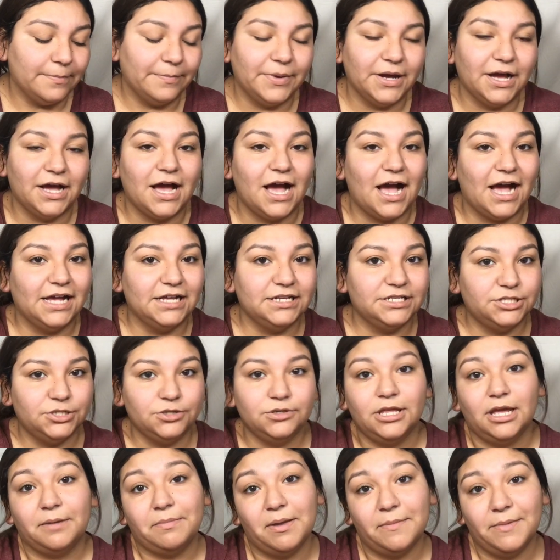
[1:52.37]
But I
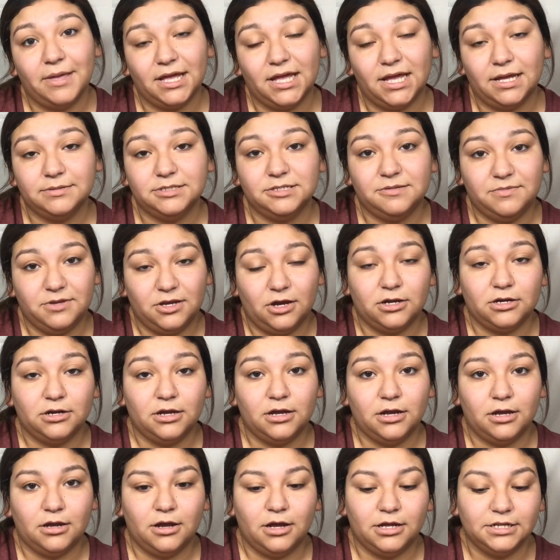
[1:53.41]
do like my makeup to be on
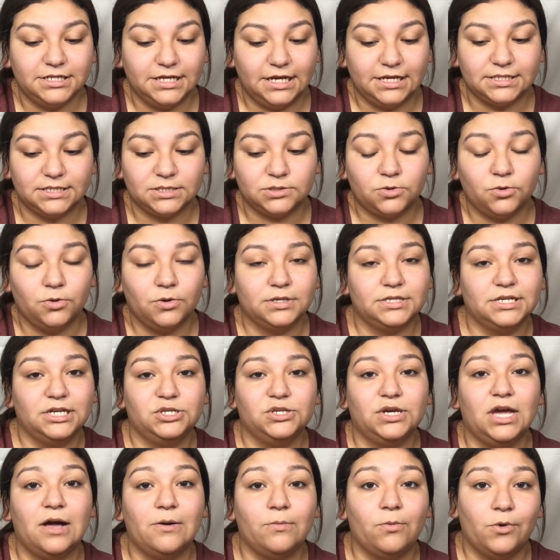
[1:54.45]
all day at school because I
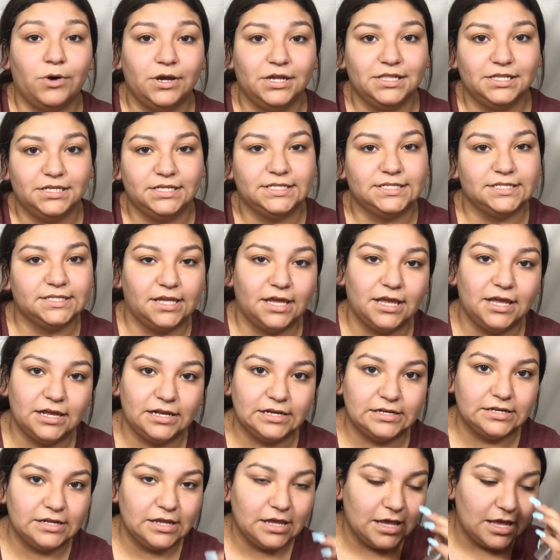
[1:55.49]
do have oily
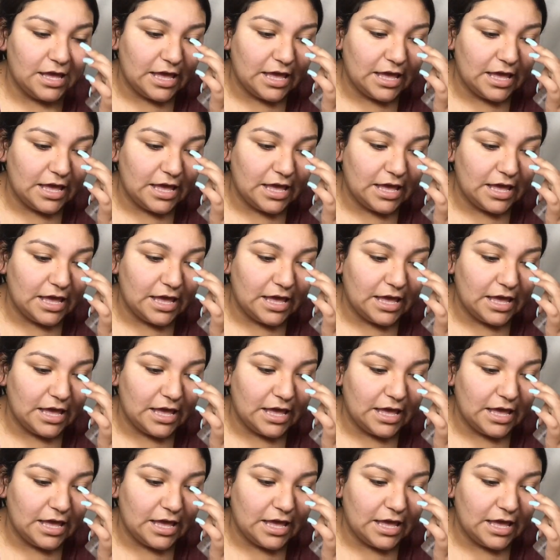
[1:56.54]
skin,